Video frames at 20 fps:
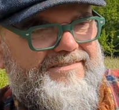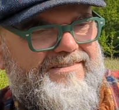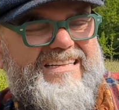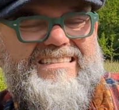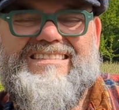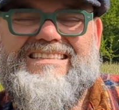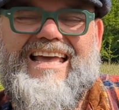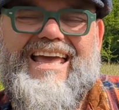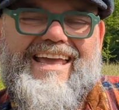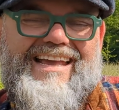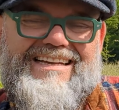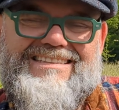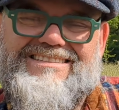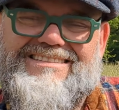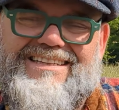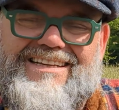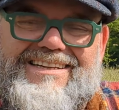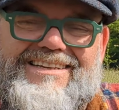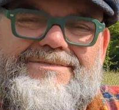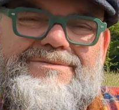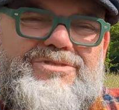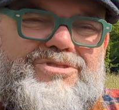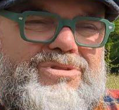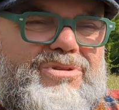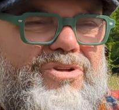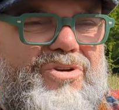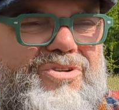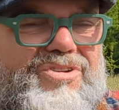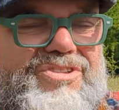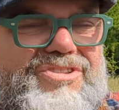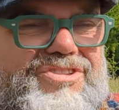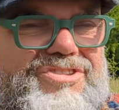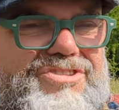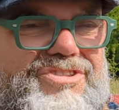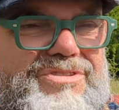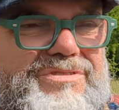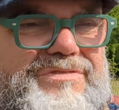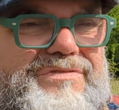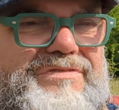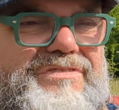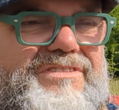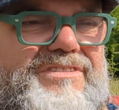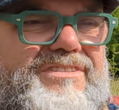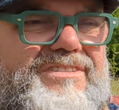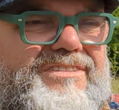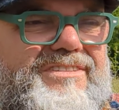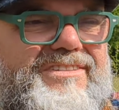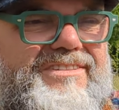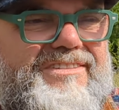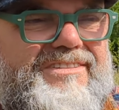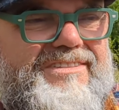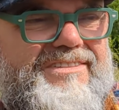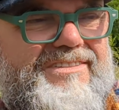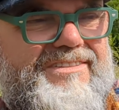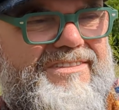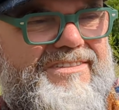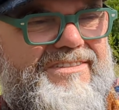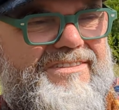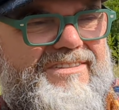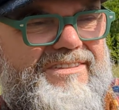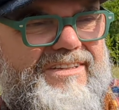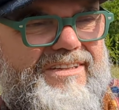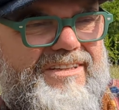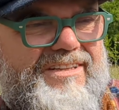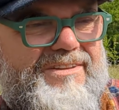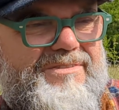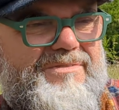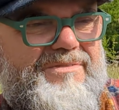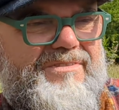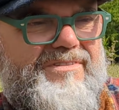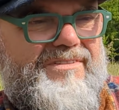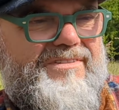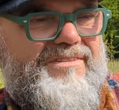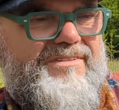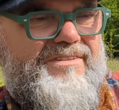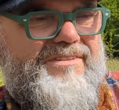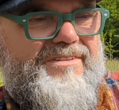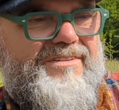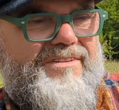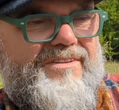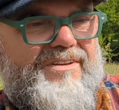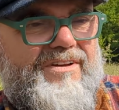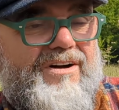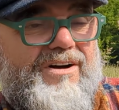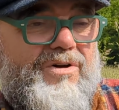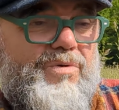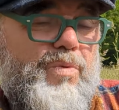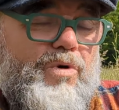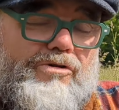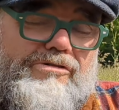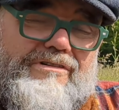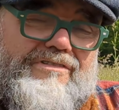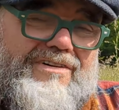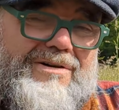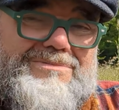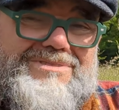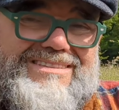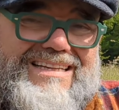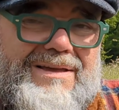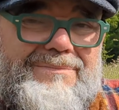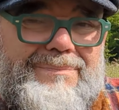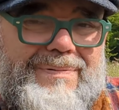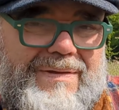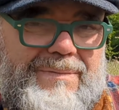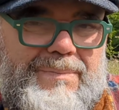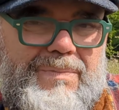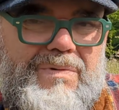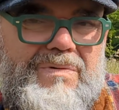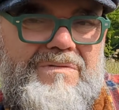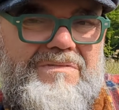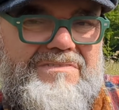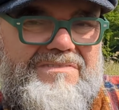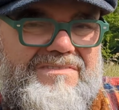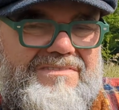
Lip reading: That saying, isn't it? Too long in the tooth. You know. I worry if I upset people.